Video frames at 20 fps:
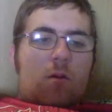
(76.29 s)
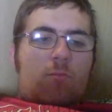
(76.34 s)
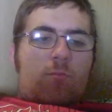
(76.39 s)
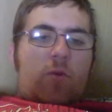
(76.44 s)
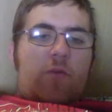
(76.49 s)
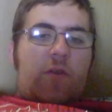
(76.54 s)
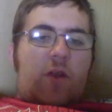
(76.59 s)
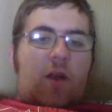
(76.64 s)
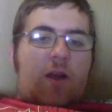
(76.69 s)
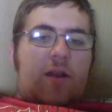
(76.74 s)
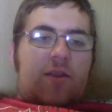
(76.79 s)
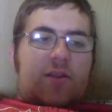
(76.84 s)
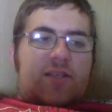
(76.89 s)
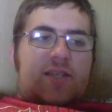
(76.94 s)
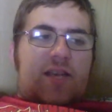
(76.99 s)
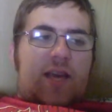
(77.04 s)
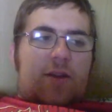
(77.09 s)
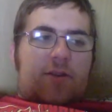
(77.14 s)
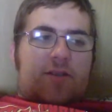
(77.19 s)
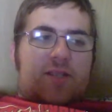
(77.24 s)
Moving on to the
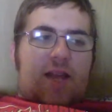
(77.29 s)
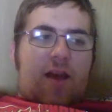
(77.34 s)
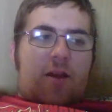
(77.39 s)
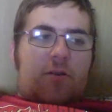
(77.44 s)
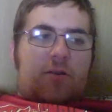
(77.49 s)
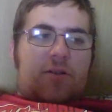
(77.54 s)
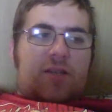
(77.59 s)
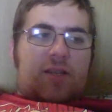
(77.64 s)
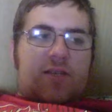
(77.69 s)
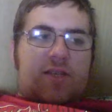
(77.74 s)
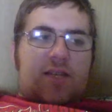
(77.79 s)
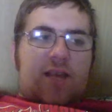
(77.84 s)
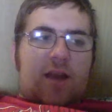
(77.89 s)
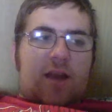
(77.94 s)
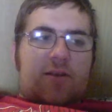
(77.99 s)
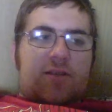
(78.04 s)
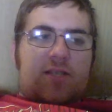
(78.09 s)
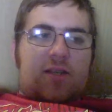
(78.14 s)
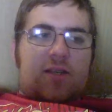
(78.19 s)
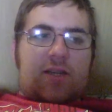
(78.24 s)
Seattle
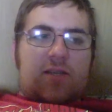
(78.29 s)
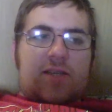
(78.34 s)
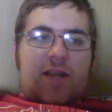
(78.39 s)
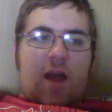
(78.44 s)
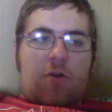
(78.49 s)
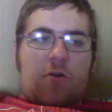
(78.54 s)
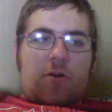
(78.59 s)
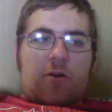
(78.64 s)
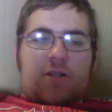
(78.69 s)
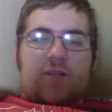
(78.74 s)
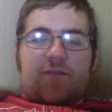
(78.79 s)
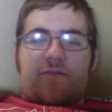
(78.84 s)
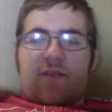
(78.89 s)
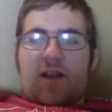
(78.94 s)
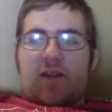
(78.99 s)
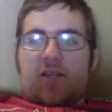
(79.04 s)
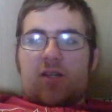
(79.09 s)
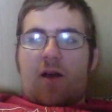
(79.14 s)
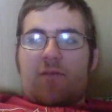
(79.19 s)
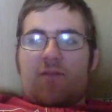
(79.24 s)
Sounders
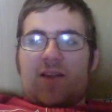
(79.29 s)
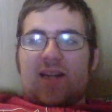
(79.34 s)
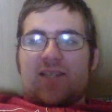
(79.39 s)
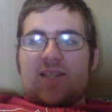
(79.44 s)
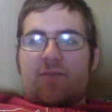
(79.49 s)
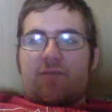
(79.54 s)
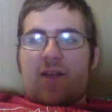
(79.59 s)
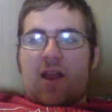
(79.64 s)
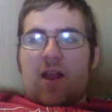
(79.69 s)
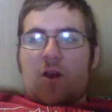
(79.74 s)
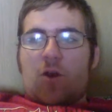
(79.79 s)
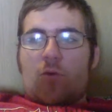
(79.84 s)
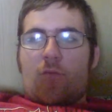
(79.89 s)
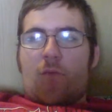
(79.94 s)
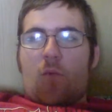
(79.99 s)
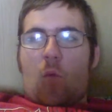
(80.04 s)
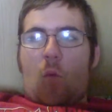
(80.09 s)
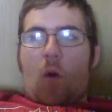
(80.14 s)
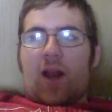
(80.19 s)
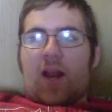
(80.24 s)
faced off against the
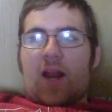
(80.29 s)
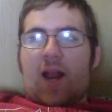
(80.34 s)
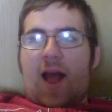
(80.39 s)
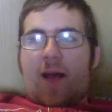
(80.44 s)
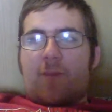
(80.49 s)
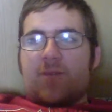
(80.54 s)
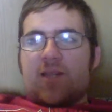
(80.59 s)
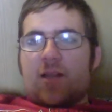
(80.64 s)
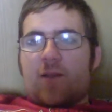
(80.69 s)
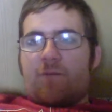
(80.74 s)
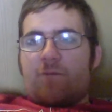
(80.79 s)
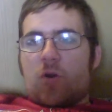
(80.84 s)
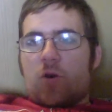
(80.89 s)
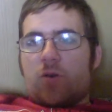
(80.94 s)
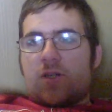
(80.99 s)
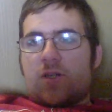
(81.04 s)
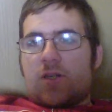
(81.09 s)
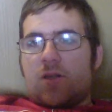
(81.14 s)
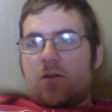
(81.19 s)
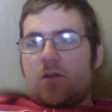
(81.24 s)
Vancouver Whitecaps in the
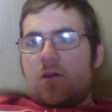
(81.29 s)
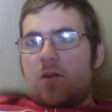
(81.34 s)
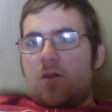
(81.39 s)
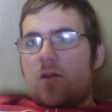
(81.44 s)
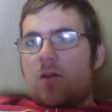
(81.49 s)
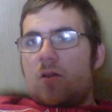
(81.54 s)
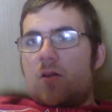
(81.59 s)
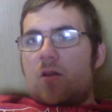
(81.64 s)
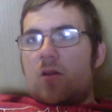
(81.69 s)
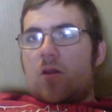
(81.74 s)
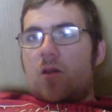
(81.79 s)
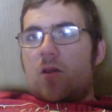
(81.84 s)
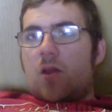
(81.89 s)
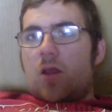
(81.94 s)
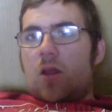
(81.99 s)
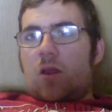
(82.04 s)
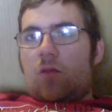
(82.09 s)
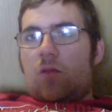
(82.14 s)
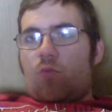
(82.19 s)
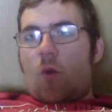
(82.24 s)
first
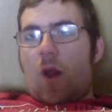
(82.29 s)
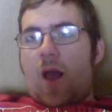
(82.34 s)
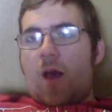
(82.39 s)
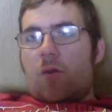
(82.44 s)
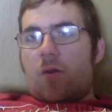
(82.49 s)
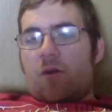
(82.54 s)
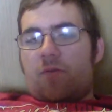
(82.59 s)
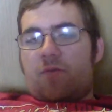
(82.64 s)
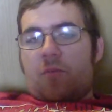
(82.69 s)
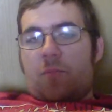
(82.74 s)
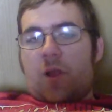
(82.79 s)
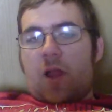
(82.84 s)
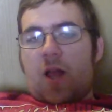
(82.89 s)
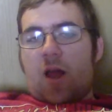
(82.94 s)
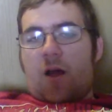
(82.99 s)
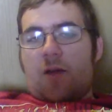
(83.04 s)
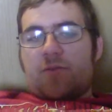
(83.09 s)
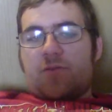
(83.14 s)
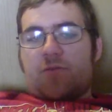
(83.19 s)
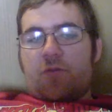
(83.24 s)
round of the
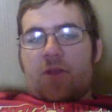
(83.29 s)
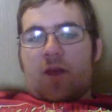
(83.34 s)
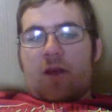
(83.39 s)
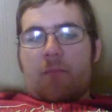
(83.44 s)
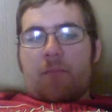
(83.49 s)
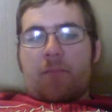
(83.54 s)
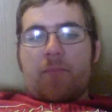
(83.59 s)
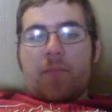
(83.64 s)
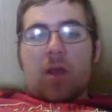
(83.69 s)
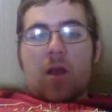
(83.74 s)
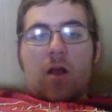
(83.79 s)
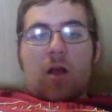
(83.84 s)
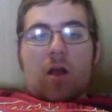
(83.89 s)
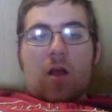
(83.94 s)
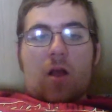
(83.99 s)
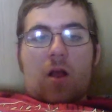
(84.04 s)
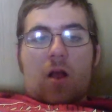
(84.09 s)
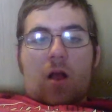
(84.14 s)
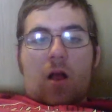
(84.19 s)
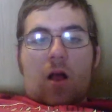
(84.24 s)
playoffs for them.
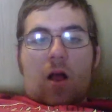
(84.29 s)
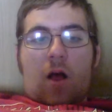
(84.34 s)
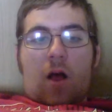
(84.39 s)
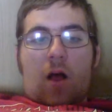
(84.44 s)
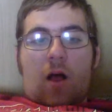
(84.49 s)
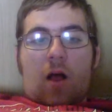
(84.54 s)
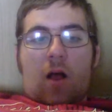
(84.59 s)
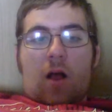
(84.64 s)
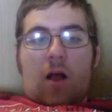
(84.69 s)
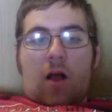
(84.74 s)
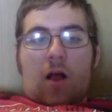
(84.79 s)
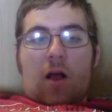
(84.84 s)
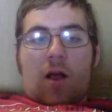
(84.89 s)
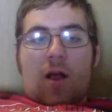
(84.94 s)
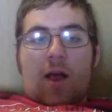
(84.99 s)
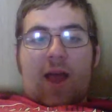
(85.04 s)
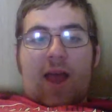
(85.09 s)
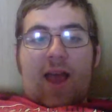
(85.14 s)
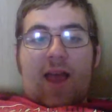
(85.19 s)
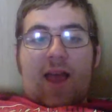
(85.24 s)

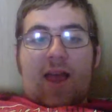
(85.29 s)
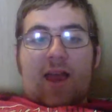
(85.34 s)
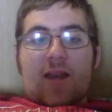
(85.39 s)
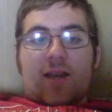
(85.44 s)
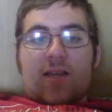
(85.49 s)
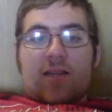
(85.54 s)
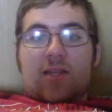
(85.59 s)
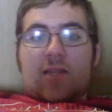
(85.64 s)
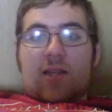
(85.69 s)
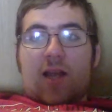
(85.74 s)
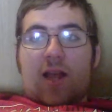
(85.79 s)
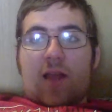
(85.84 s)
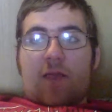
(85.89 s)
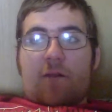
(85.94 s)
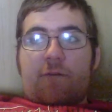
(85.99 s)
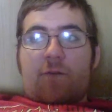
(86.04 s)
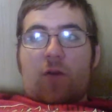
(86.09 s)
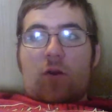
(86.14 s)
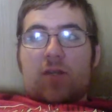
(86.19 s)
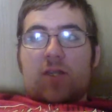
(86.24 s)
And in
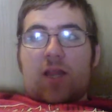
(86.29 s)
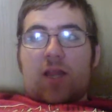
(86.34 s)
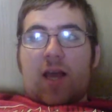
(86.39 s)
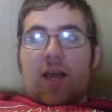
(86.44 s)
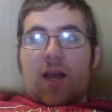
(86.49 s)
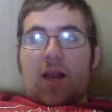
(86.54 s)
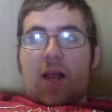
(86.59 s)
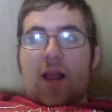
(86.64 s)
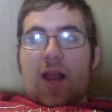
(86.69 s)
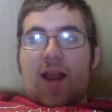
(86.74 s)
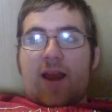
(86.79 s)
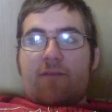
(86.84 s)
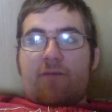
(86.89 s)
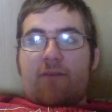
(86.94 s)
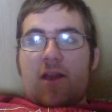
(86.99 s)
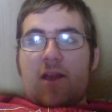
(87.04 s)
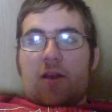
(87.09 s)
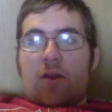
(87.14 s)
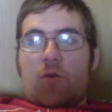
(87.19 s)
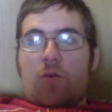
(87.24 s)
the first leg in
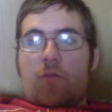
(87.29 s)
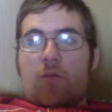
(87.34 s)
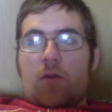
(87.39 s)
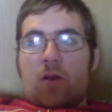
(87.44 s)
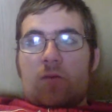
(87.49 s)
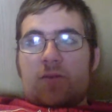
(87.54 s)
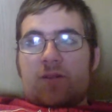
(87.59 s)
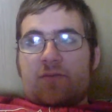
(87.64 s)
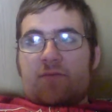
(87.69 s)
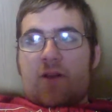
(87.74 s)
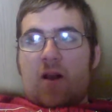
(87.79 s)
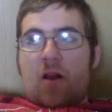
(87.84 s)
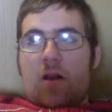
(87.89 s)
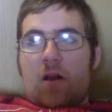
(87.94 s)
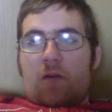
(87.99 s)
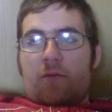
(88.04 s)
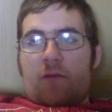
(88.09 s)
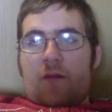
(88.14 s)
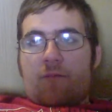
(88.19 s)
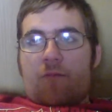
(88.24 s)
Vancouver, it was very
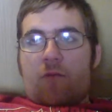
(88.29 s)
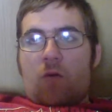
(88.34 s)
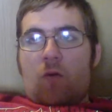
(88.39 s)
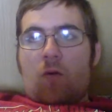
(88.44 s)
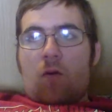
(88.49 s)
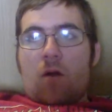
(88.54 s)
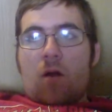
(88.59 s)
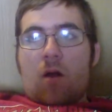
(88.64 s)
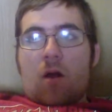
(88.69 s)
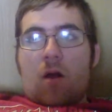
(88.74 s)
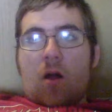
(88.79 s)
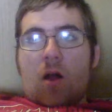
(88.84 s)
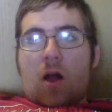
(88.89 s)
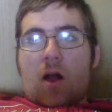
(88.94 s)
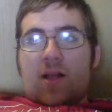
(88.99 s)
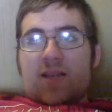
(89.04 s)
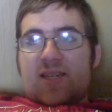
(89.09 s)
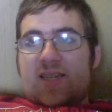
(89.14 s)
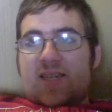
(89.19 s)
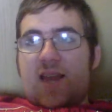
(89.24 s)
uneventful.
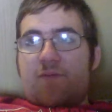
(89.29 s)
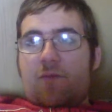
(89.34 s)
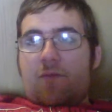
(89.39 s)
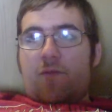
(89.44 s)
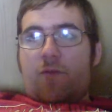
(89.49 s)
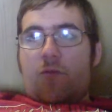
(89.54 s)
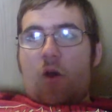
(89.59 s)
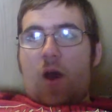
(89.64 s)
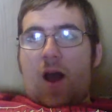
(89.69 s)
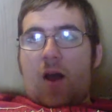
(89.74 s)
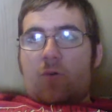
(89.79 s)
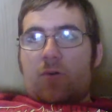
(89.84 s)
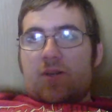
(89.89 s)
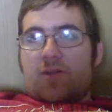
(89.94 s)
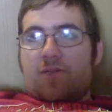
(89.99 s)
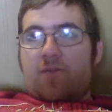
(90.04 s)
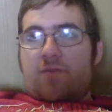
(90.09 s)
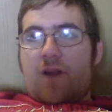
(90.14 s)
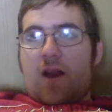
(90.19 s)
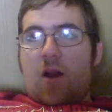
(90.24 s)
Stephen Fry
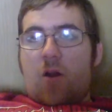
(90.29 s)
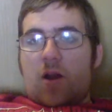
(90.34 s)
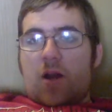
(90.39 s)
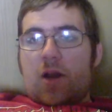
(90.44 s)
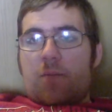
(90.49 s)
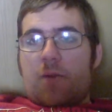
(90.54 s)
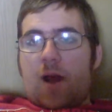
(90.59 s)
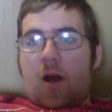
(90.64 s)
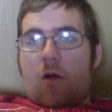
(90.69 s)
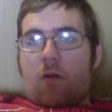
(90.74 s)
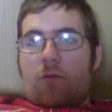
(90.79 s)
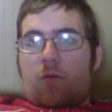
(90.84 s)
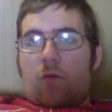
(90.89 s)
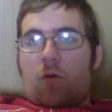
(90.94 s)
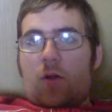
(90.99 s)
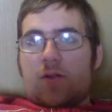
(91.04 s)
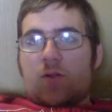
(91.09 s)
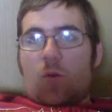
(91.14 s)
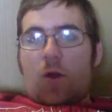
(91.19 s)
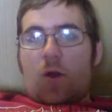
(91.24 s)
was very
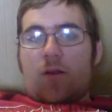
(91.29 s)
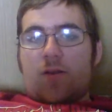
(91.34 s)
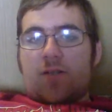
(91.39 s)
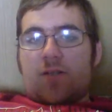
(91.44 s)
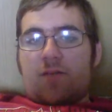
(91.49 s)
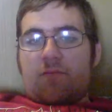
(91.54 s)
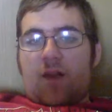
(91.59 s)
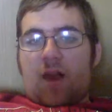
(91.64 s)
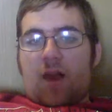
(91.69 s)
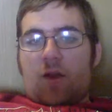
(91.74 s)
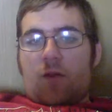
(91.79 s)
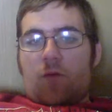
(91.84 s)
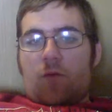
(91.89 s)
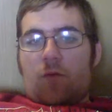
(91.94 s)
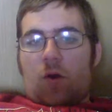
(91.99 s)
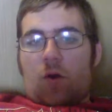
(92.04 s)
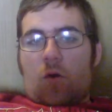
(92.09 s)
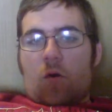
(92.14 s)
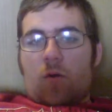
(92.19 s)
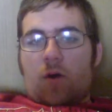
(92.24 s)
powerful, as well as the
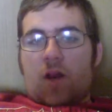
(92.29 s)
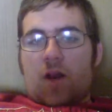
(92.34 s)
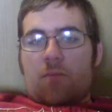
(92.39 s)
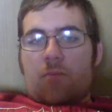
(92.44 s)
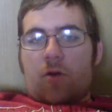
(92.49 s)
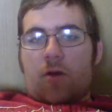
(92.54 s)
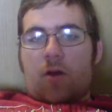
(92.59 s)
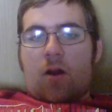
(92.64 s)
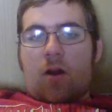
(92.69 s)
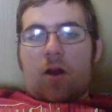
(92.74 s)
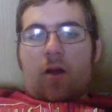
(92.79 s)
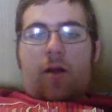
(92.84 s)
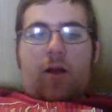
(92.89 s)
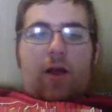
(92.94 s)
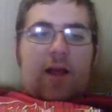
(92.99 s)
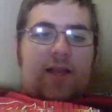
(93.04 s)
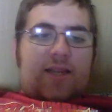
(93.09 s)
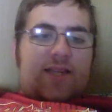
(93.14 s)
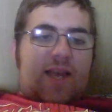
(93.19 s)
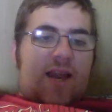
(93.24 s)
Vancouver goalkeeper,
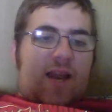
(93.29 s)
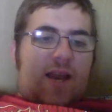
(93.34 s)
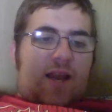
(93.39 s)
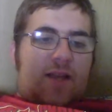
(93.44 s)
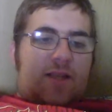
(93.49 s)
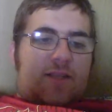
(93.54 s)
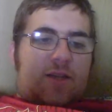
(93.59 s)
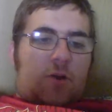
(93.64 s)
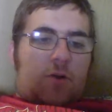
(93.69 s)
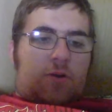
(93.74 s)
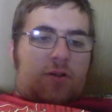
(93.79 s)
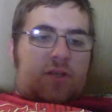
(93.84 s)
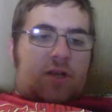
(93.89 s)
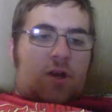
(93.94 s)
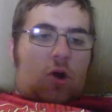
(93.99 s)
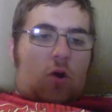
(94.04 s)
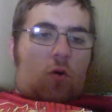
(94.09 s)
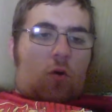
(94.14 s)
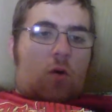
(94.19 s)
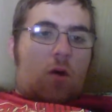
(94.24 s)
as that ended
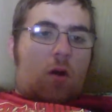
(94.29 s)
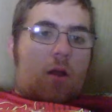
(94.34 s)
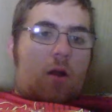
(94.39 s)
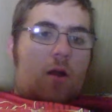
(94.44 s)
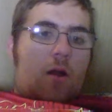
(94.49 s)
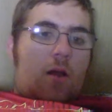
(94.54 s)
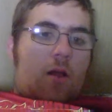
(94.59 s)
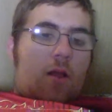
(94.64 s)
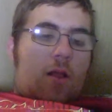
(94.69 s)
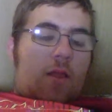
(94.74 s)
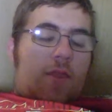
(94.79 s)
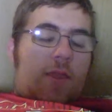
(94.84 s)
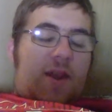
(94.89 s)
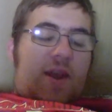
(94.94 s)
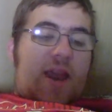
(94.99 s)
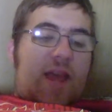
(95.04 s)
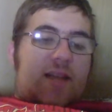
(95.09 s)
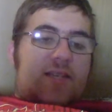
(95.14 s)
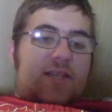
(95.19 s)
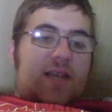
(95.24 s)
0-0. The
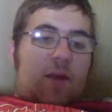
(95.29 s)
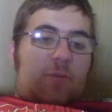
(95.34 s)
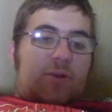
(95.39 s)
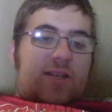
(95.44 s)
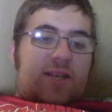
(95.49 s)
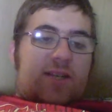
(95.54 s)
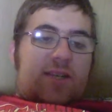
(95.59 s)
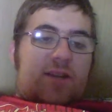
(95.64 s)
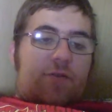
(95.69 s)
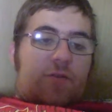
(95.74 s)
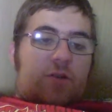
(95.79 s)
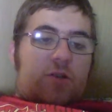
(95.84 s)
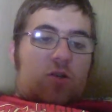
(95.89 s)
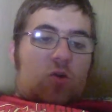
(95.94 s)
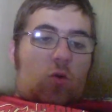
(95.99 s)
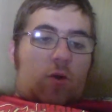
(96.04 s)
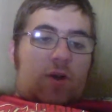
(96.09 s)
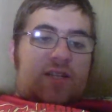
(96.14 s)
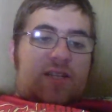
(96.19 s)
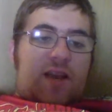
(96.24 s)
next game was a different
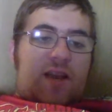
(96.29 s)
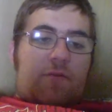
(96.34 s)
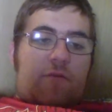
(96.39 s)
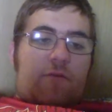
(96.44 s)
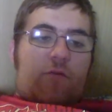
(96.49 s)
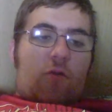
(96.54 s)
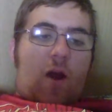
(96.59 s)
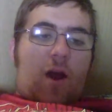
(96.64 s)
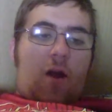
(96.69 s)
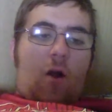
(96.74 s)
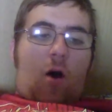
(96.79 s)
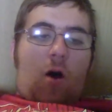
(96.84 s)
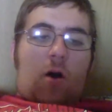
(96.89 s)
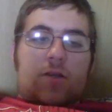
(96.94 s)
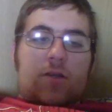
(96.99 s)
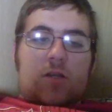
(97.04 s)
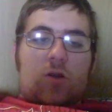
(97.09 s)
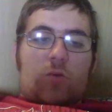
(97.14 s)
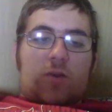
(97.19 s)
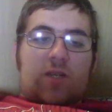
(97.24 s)
story. Stephen Fry
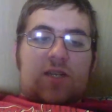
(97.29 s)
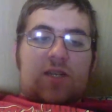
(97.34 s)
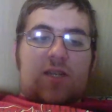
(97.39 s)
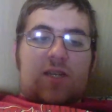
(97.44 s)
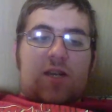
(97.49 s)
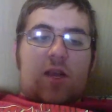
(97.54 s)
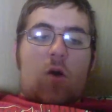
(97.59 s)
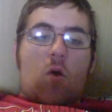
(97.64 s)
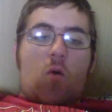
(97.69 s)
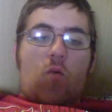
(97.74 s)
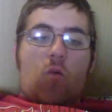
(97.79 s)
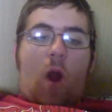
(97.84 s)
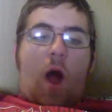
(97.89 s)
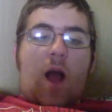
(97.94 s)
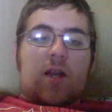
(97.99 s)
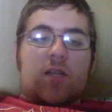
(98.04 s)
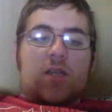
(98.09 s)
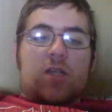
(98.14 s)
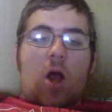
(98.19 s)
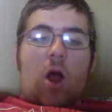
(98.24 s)
also was still
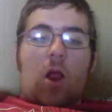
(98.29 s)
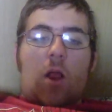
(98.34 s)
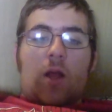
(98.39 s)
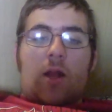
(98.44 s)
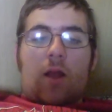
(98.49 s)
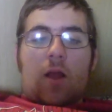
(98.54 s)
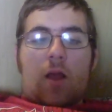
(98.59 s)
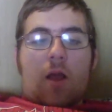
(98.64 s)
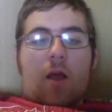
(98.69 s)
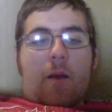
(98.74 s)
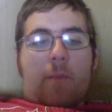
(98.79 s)
rock solid.